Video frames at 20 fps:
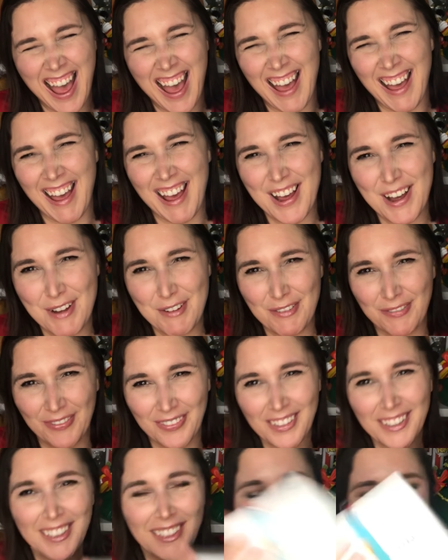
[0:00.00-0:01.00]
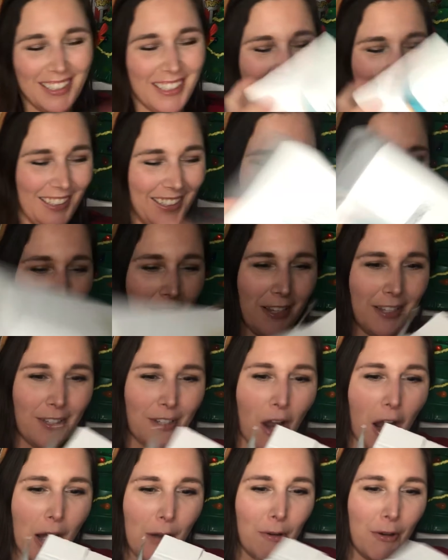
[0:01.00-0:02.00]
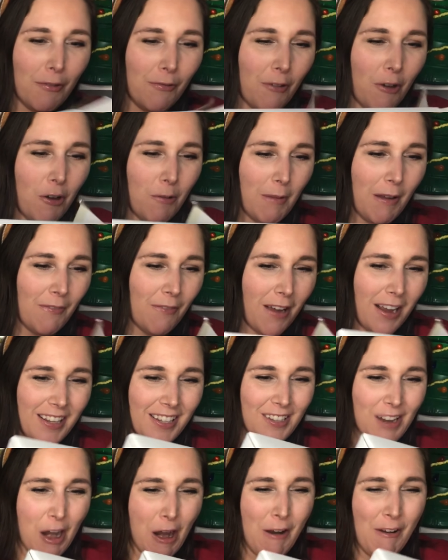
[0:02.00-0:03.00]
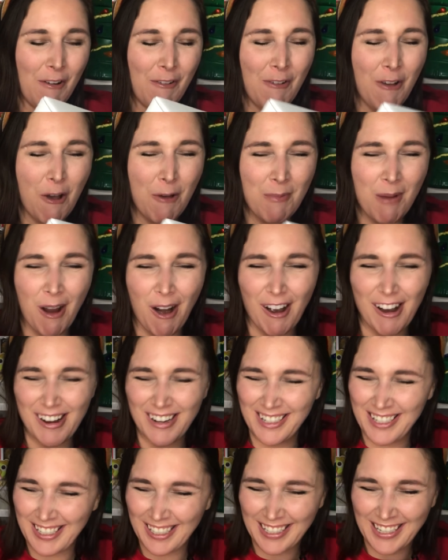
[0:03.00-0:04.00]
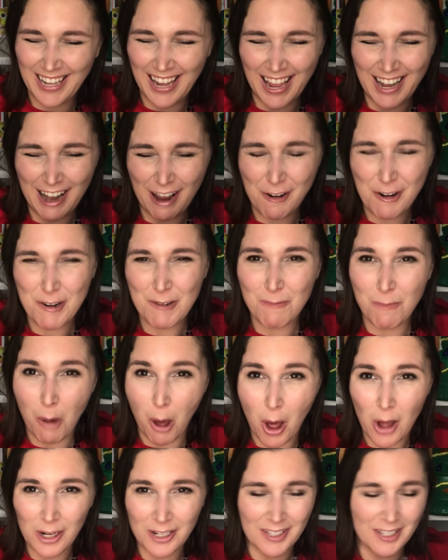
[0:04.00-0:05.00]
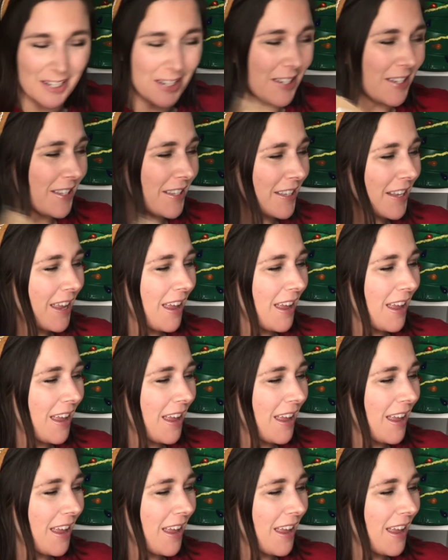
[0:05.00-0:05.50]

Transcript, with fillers: uh, styrofoam, I find styrofoam hard to get out of boxes.